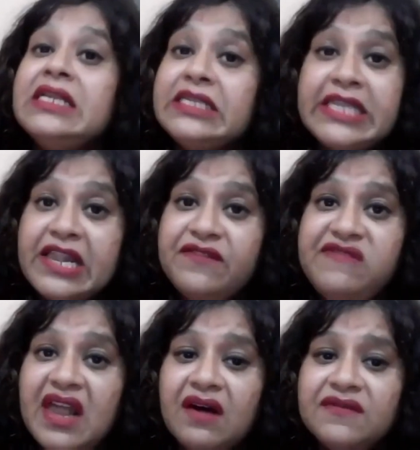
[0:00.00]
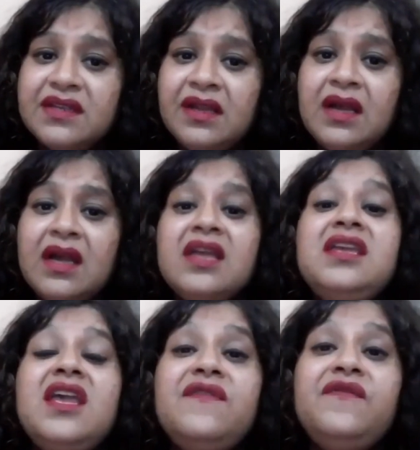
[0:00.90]
Self love
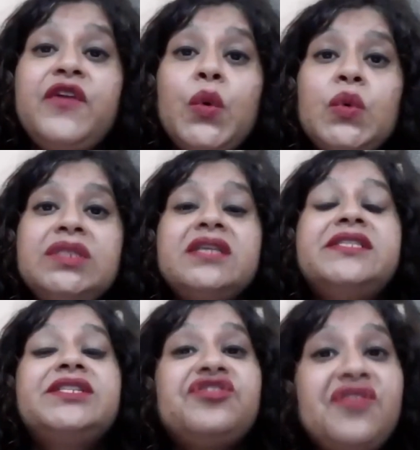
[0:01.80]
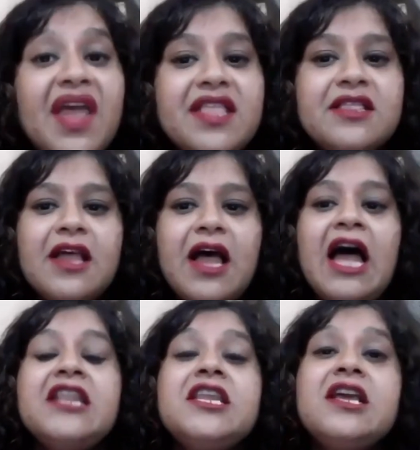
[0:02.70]
give you the strength
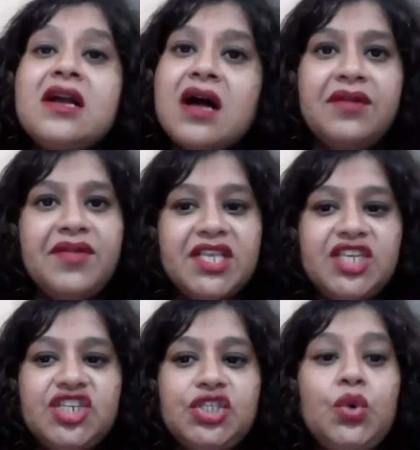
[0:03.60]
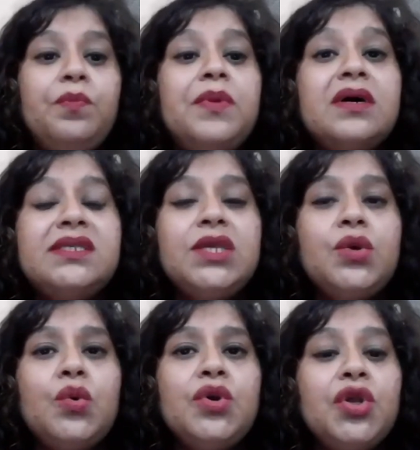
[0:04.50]
and courage to
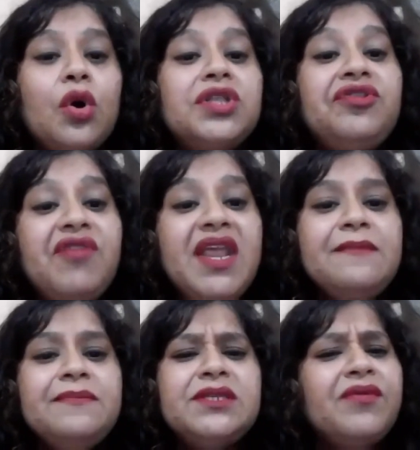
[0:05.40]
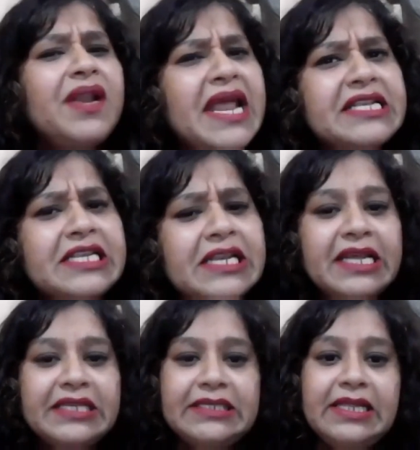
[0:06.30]
pursue your dreams
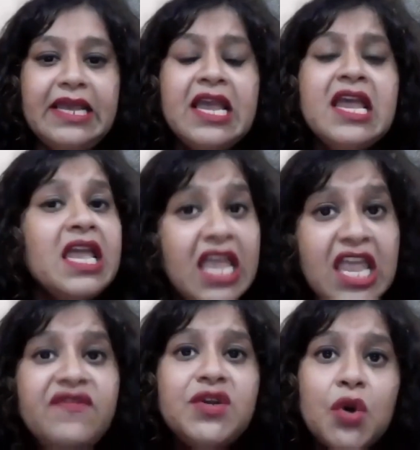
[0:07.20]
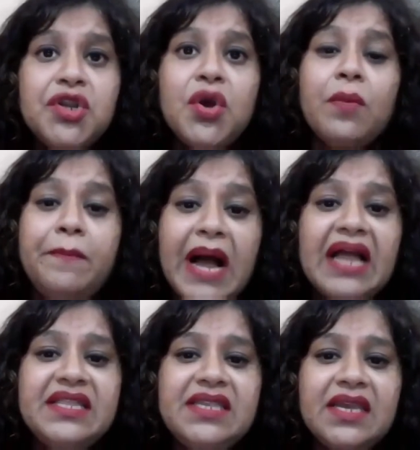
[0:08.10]
relentlessly, even on your
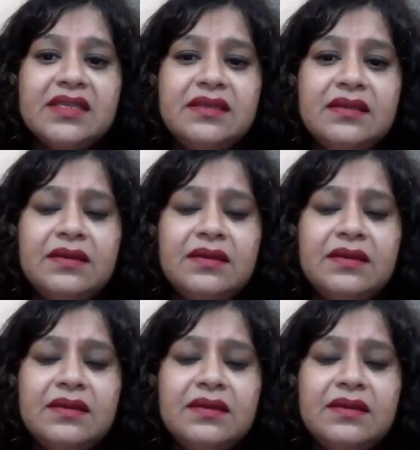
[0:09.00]
bad days.